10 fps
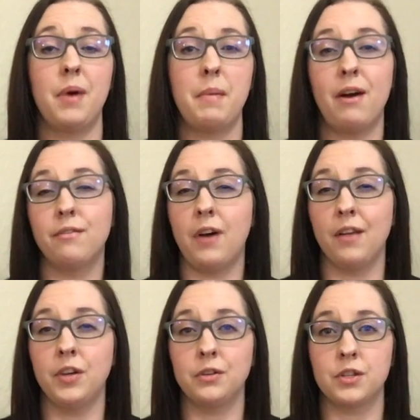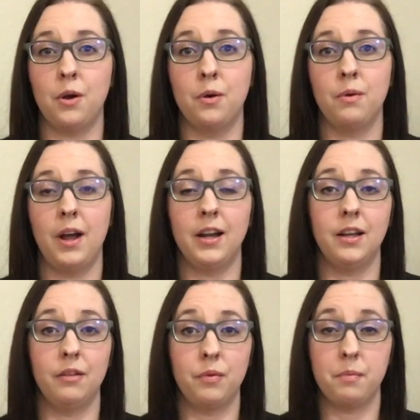about 5 years ago, and
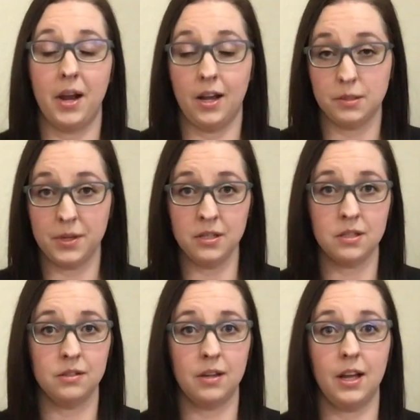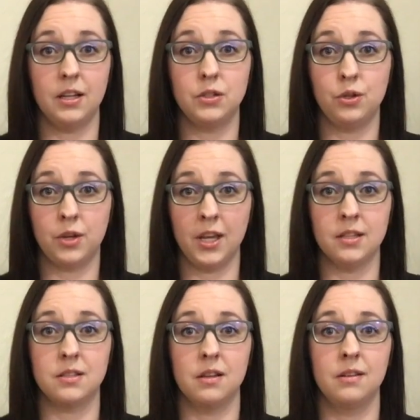I live with my husband and two
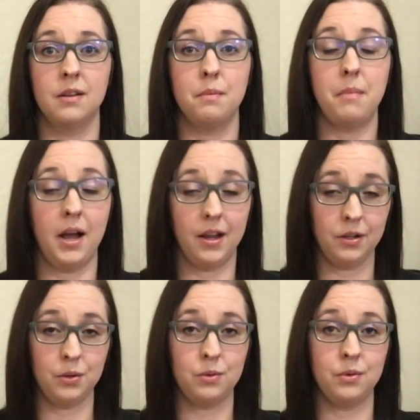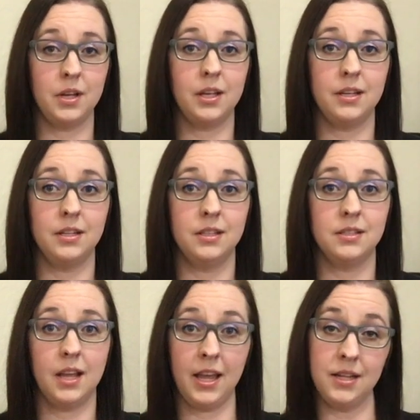kids, Maya, who
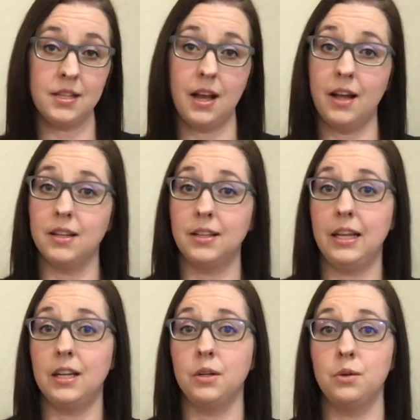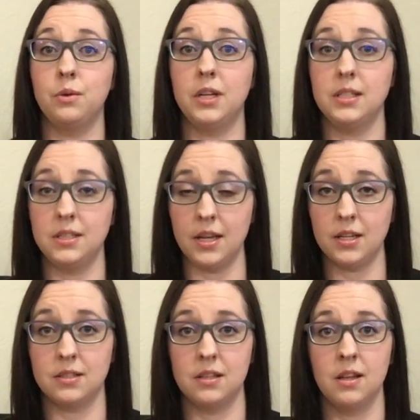is 8, and Elena, who is 6.
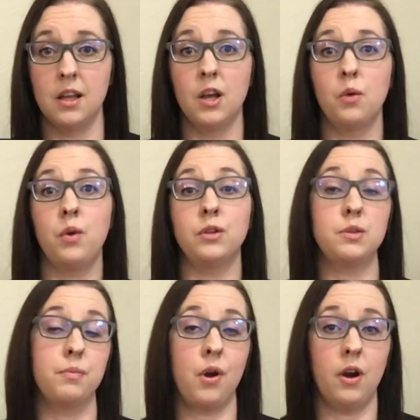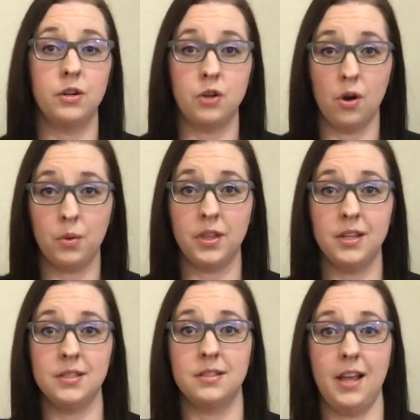We also brought our dog with
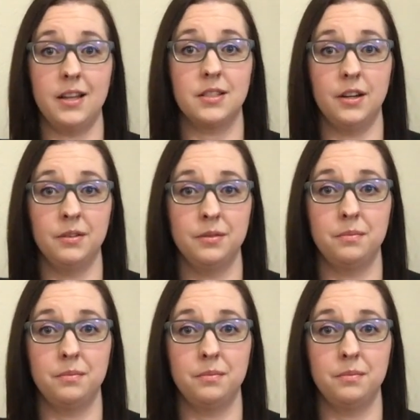us, Dexter.